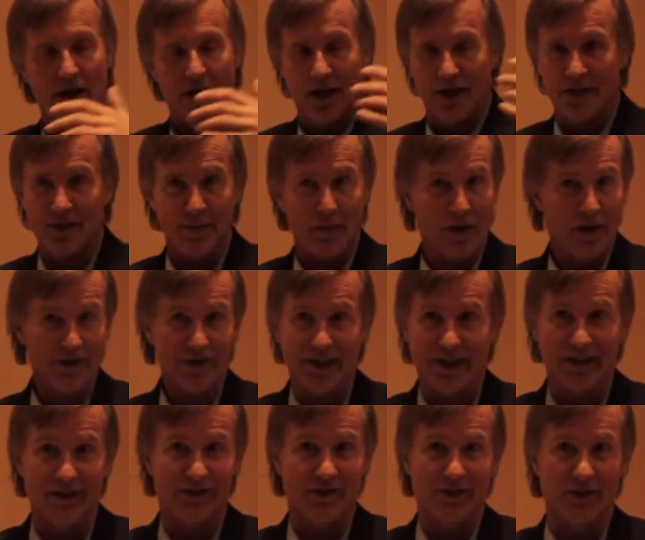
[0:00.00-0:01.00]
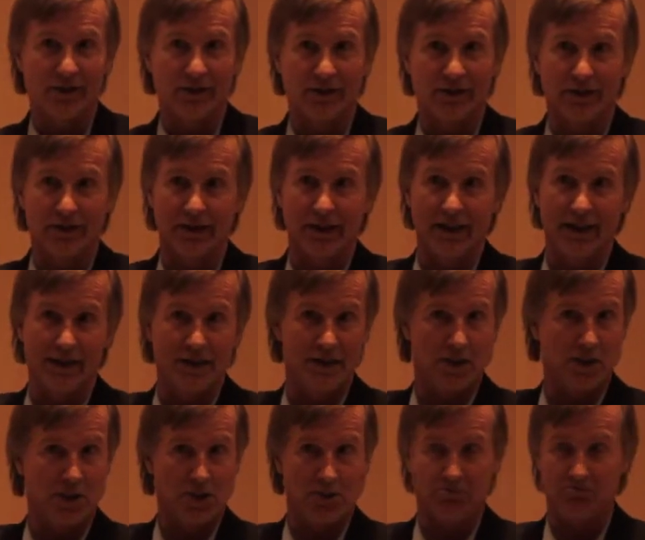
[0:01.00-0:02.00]
a small-scale solar
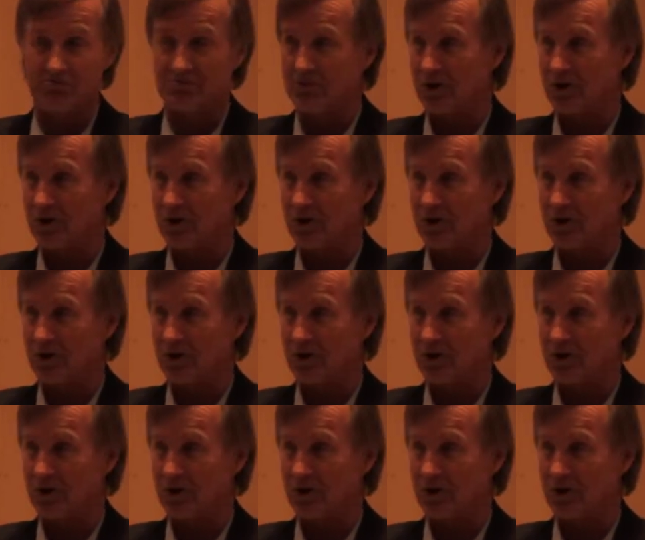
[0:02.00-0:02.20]
is